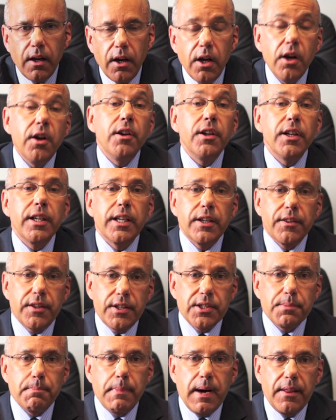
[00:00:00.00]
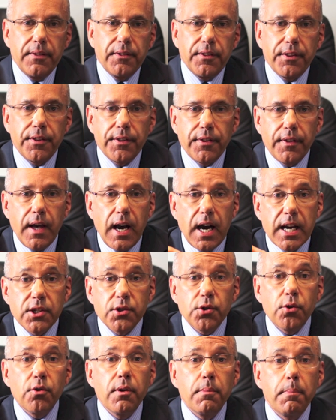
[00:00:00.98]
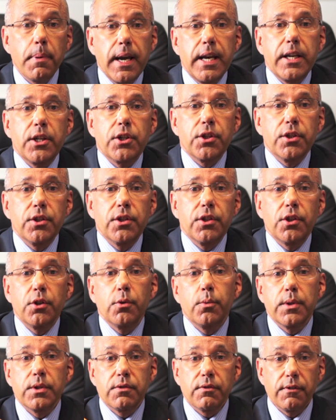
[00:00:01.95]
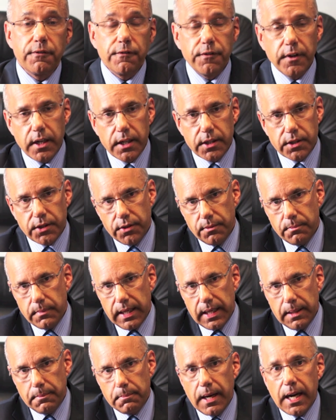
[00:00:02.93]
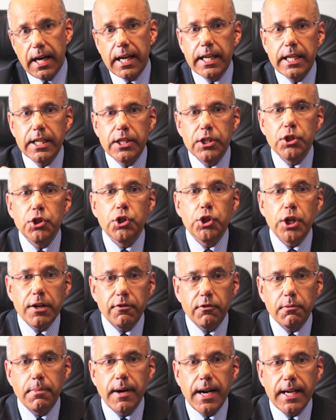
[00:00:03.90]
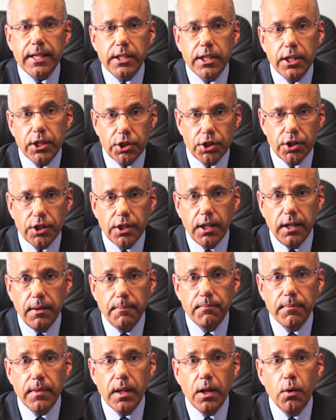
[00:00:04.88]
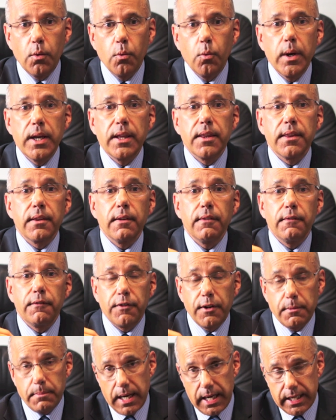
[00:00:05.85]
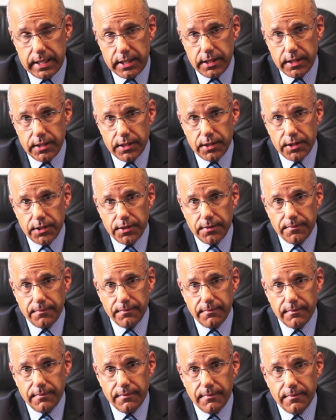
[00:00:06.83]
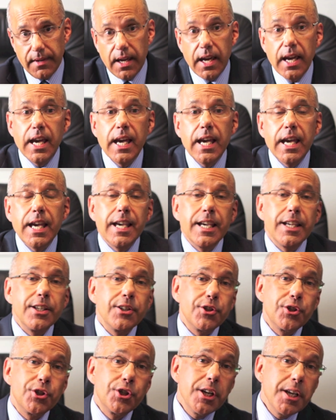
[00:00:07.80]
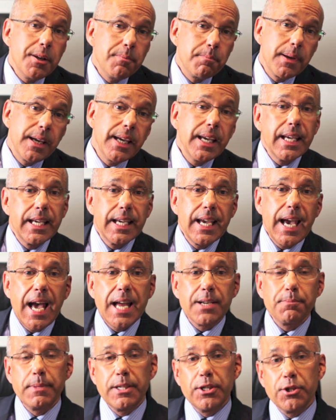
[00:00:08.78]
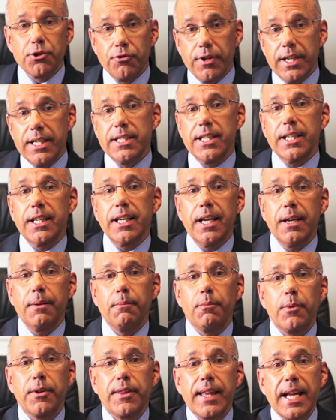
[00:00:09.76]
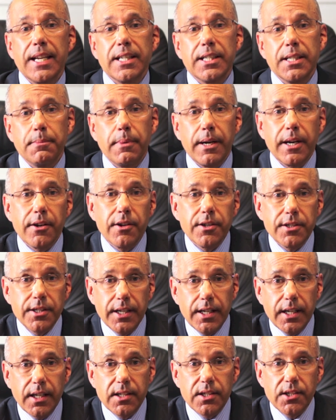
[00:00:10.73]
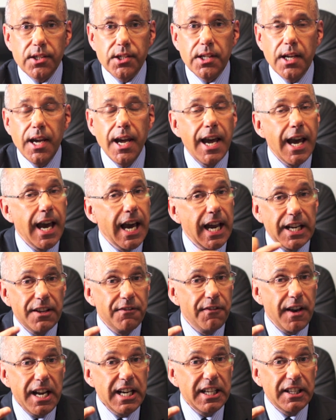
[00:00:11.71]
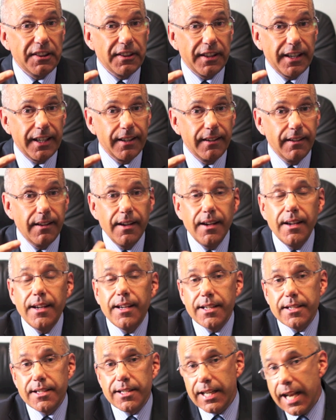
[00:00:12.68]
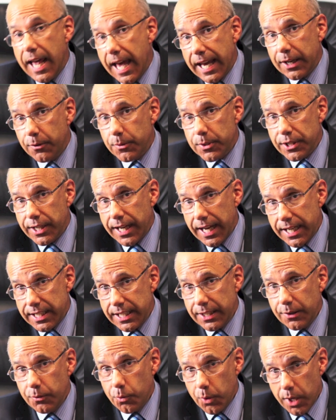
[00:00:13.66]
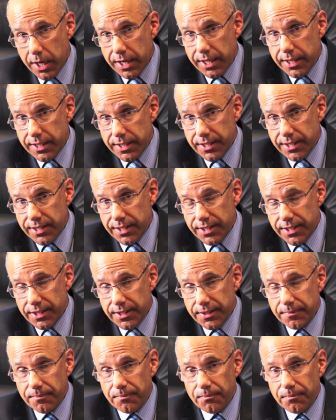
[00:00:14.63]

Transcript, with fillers: Earlier this month, I saw a patient who was referred to me by his general practitioner with phlebitis. His GP had been treating him with antibiotics, and if anything, his leg was getting worse.